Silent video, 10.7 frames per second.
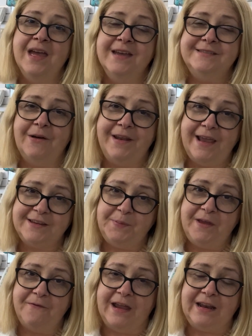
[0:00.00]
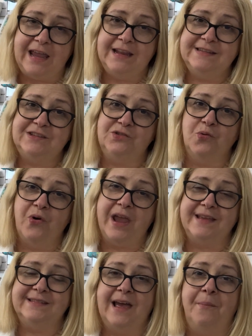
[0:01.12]
So our next big event in store
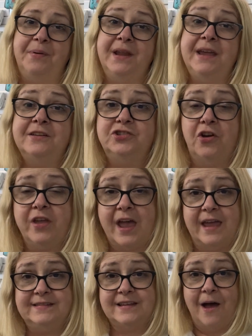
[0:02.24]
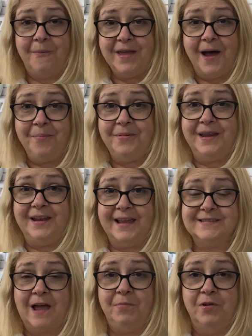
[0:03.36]
is our Benina Showcase coming up in the
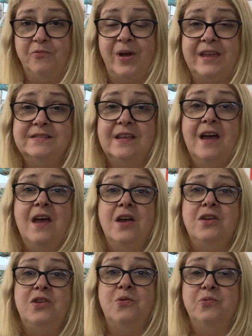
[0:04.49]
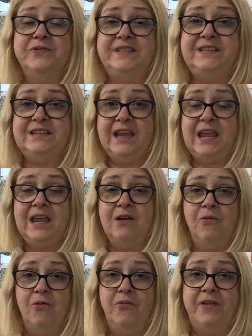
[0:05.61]
next couple of weeks. You will see
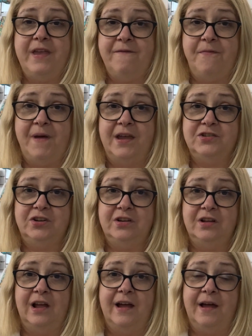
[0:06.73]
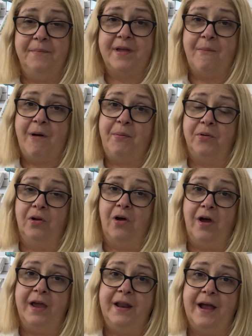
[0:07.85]
all the information come up
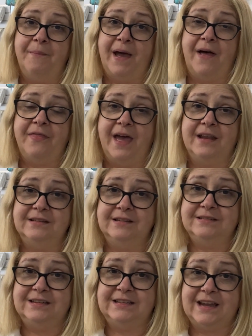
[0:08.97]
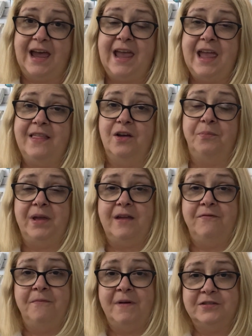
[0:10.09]
online about that today, and there'll be
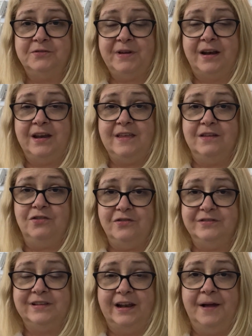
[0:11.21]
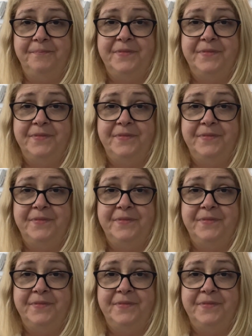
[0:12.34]
information about it in the newsletter.